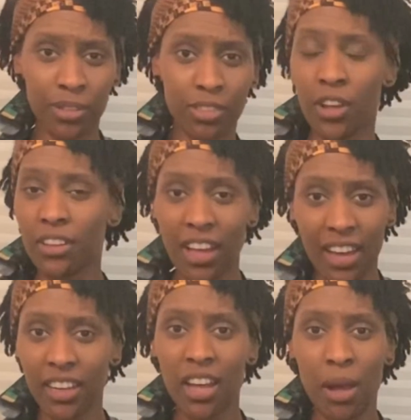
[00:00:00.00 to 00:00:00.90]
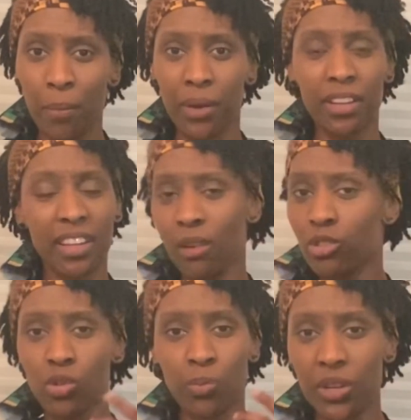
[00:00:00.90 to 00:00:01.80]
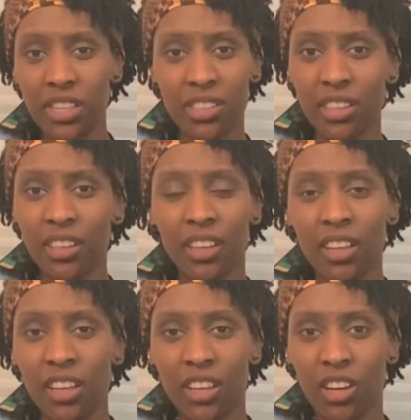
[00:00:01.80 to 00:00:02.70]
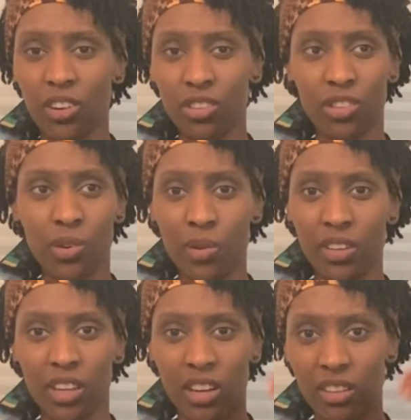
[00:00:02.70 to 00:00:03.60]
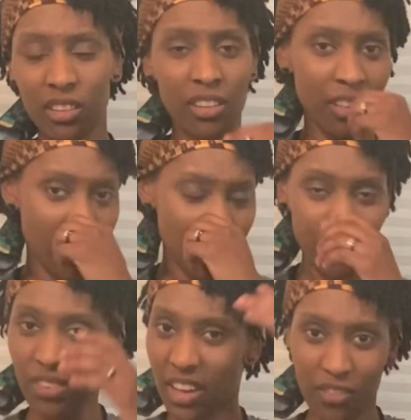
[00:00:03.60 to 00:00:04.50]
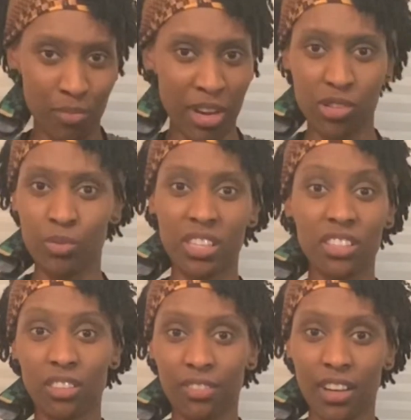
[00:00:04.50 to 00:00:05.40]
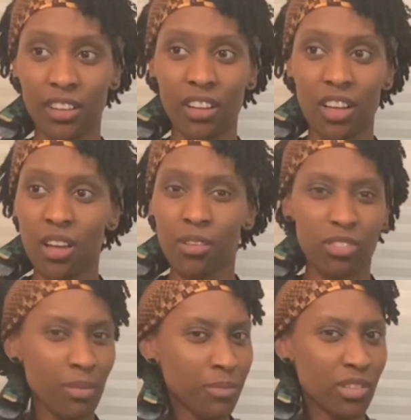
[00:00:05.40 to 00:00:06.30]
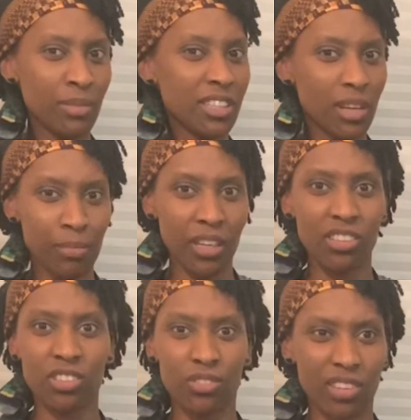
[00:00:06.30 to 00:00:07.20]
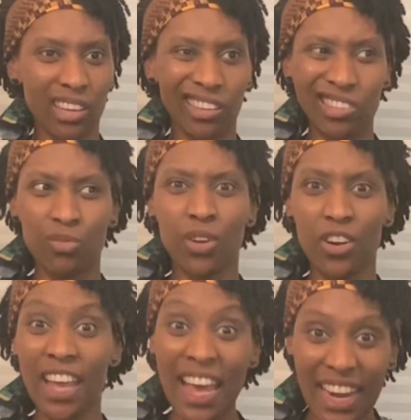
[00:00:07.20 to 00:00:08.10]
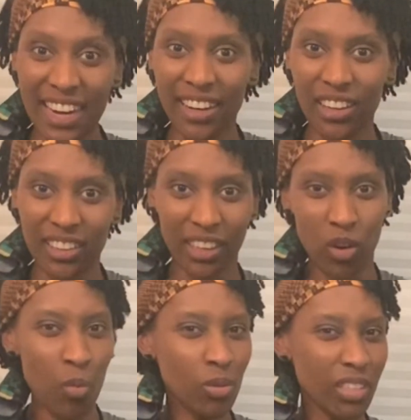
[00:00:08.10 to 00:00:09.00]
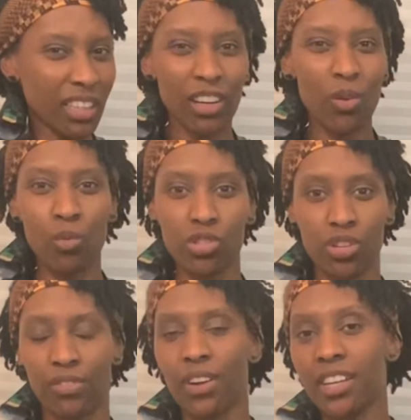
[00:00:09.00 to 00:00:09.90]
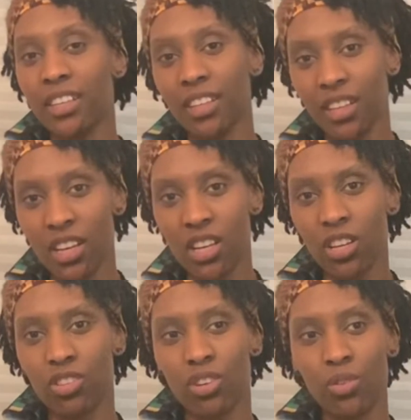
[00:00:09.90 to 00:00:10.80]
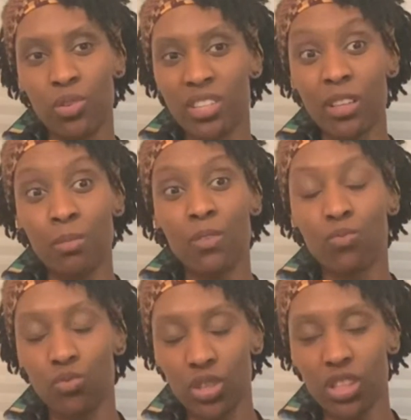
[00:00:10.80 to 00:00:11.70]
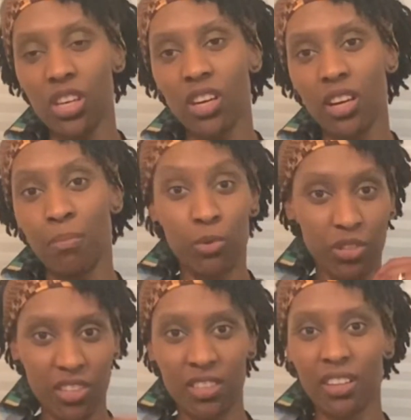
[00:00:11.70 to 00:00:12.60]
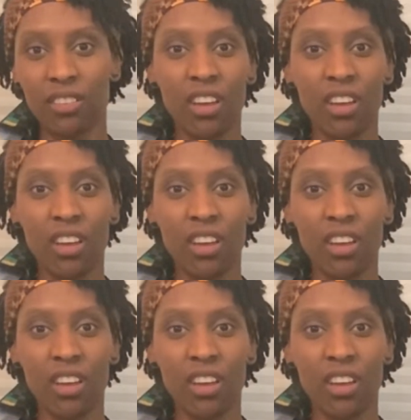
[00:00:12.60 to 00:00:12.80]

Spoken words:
It's online, but that was super easy. You know, he's gone, kind of, the information was easy to find. Some of these companies, it's like, it's very hidden. Like, almost like they don't want you to find it. So you just have to be really persistent.